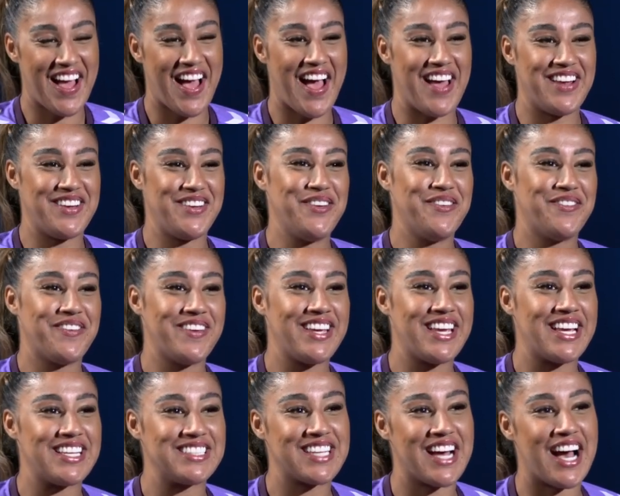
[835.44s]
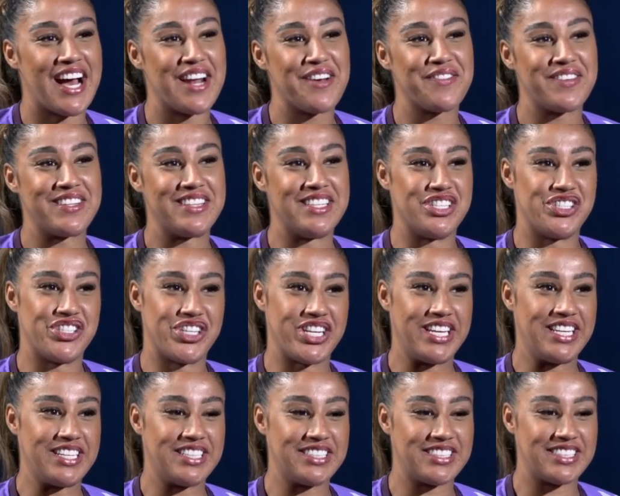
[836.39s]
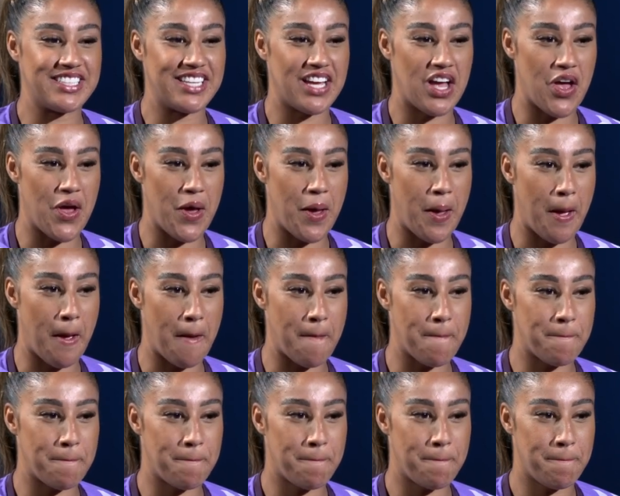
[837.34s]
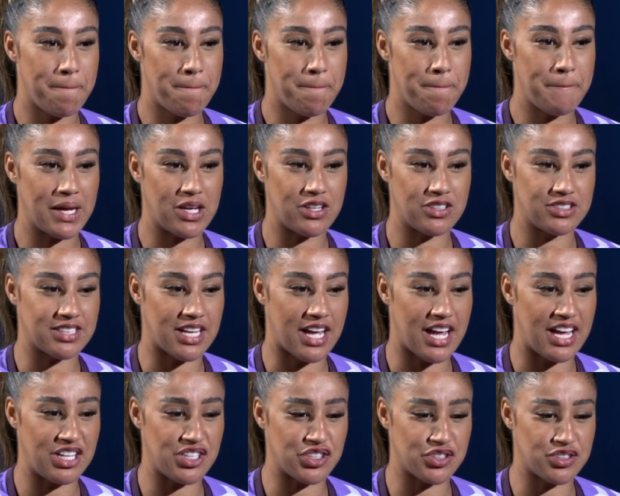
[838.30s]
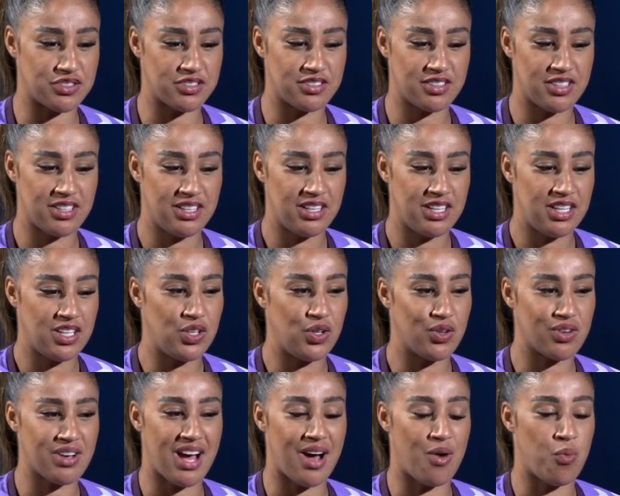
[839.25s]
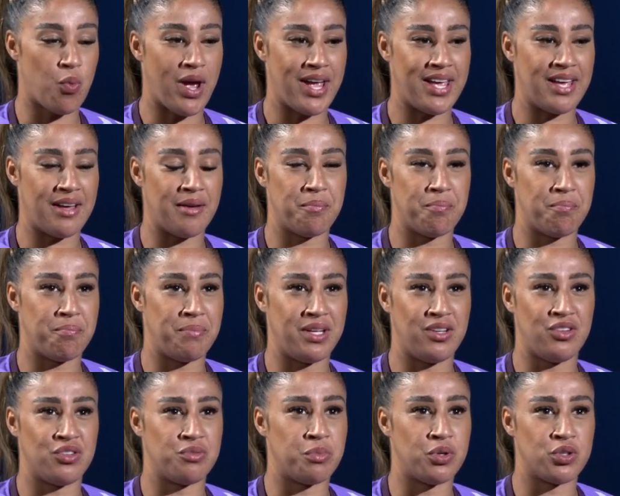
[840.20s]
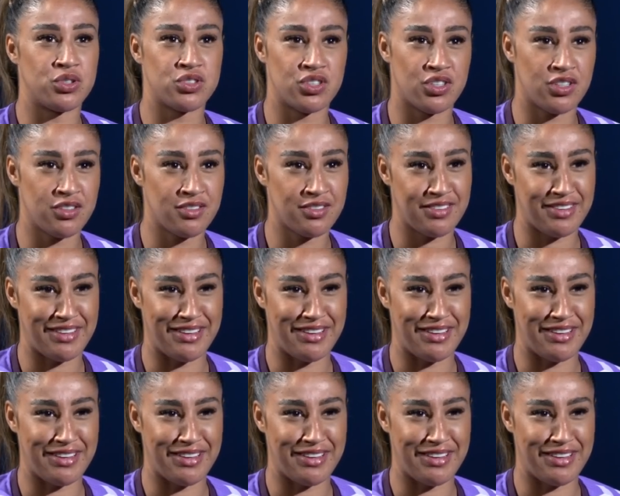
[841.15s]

I do think it's kind of in the genes, because I just look at a weight and build muscle.